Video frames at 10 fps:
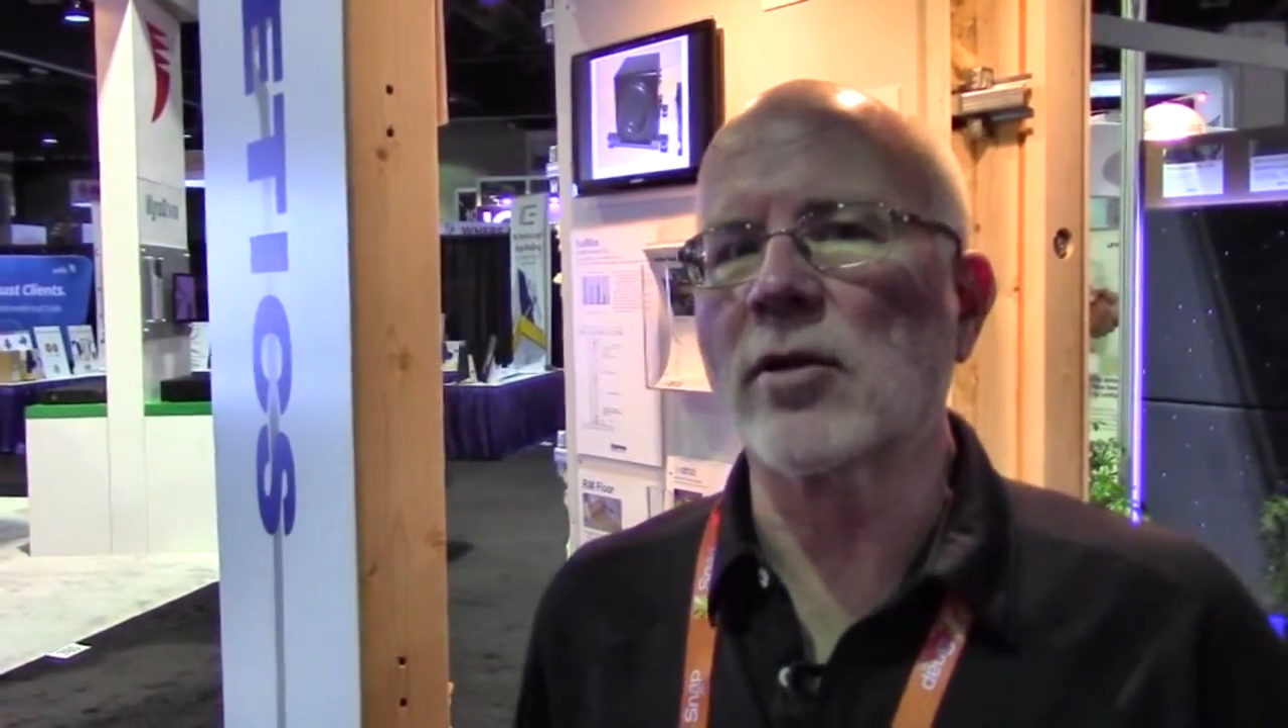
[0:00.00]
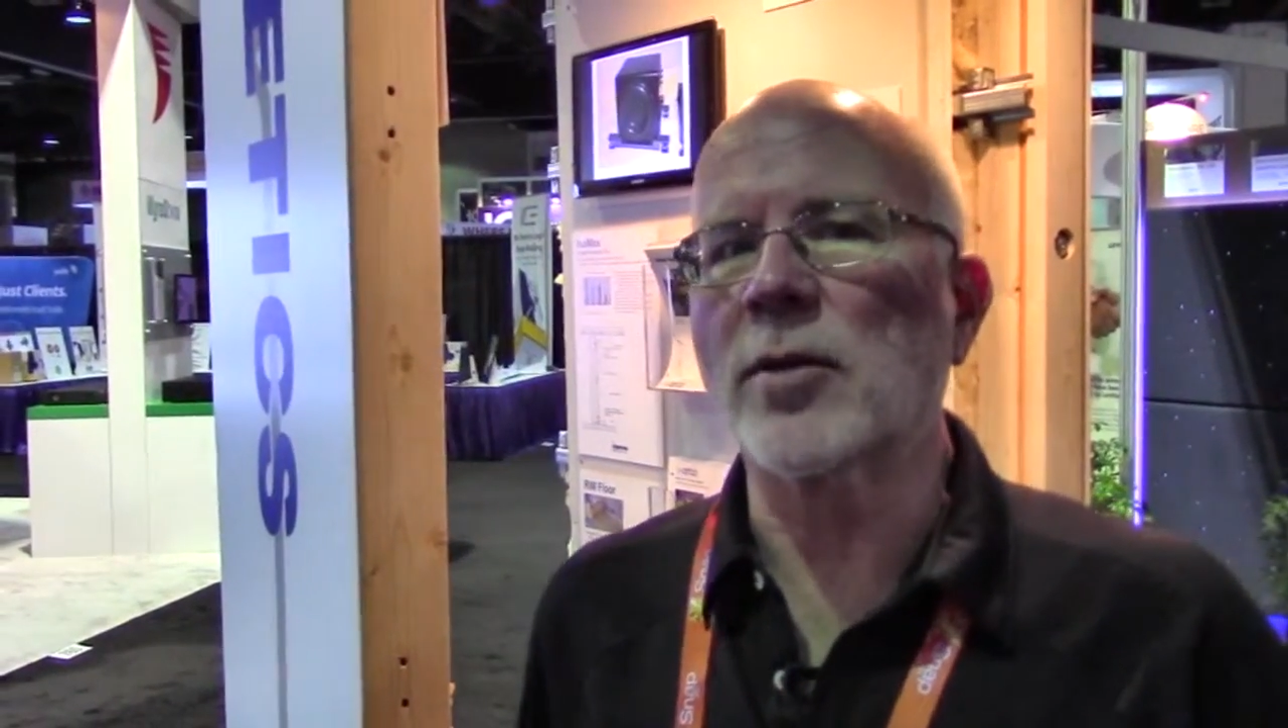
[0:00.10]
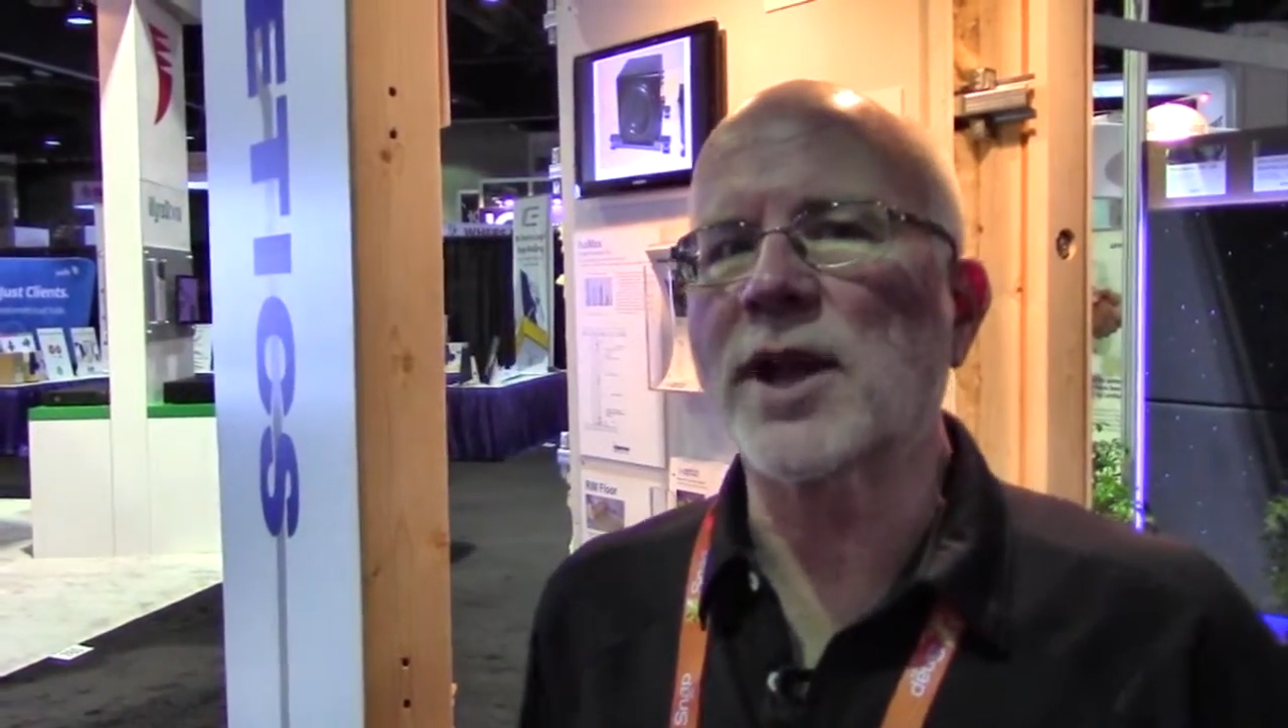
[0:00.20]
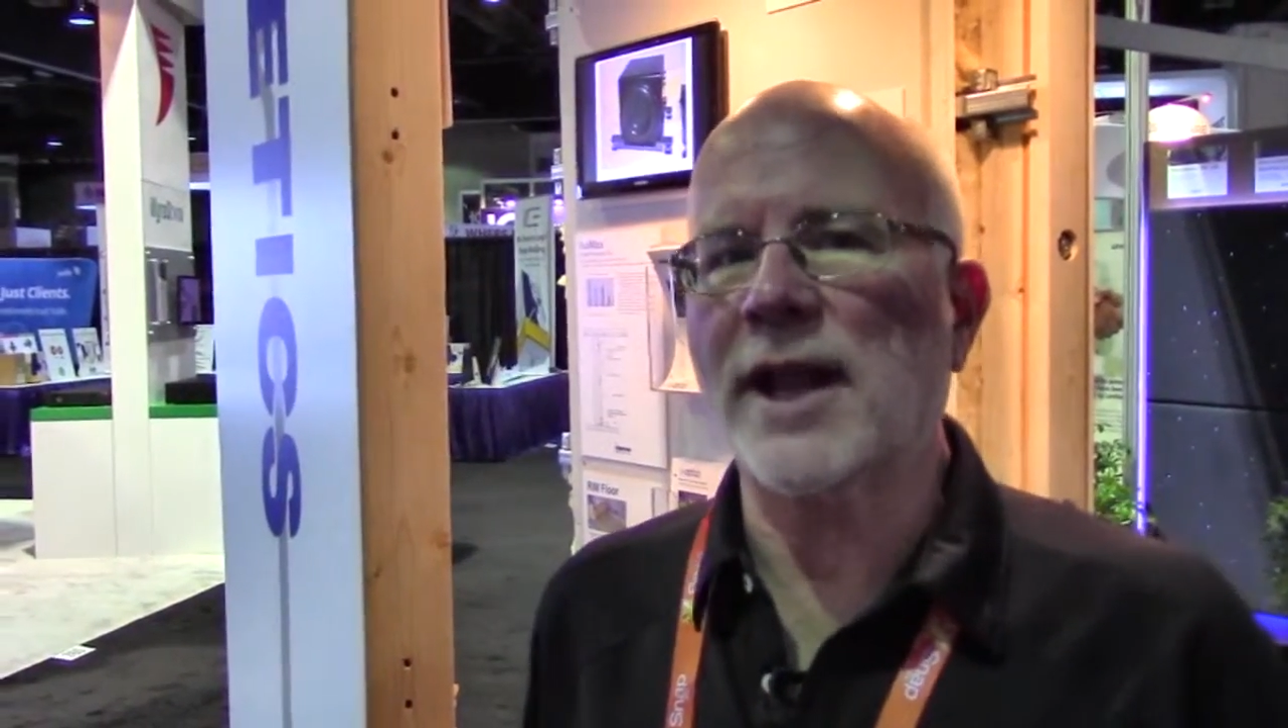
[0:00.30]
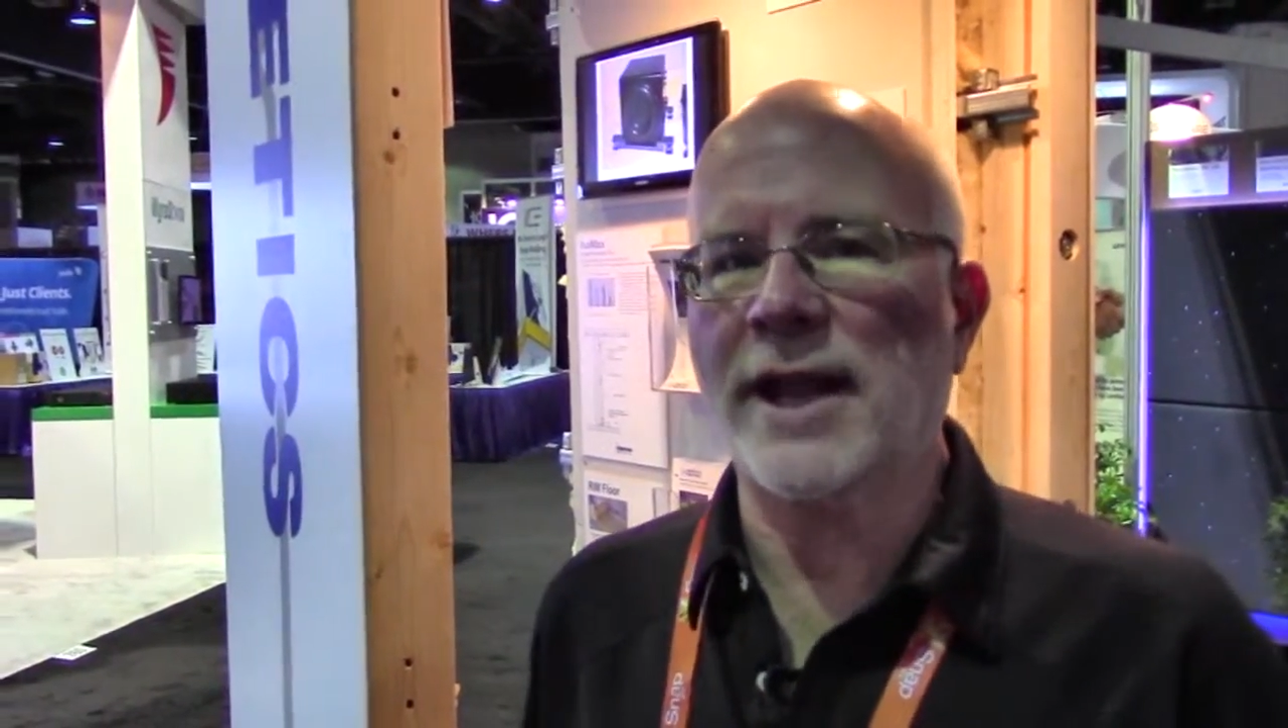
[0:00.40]
room
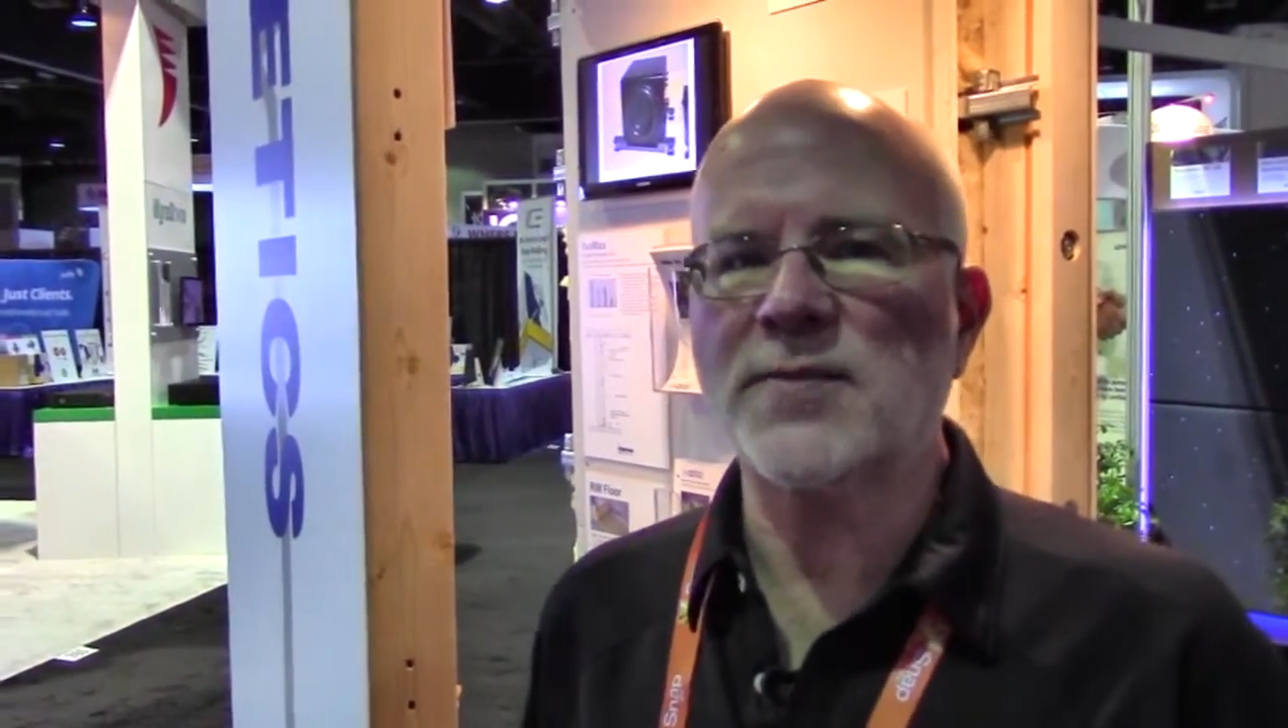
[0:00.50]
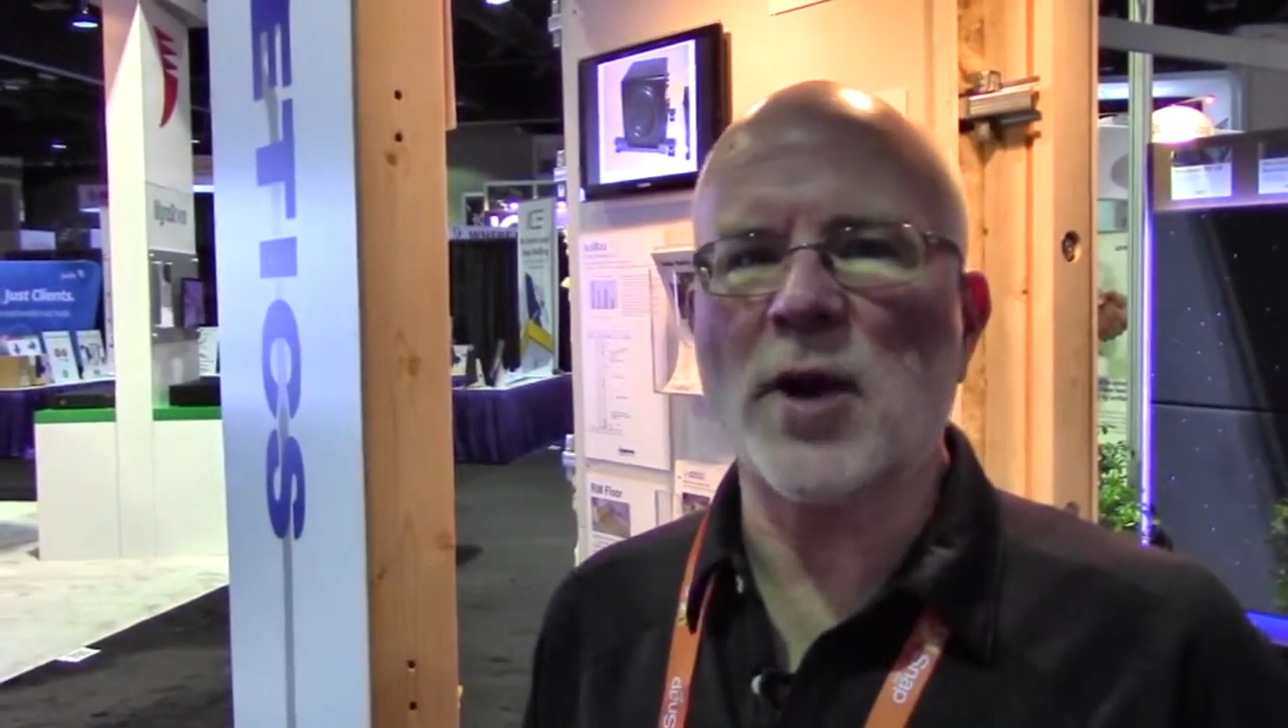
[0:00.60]
with Kinetics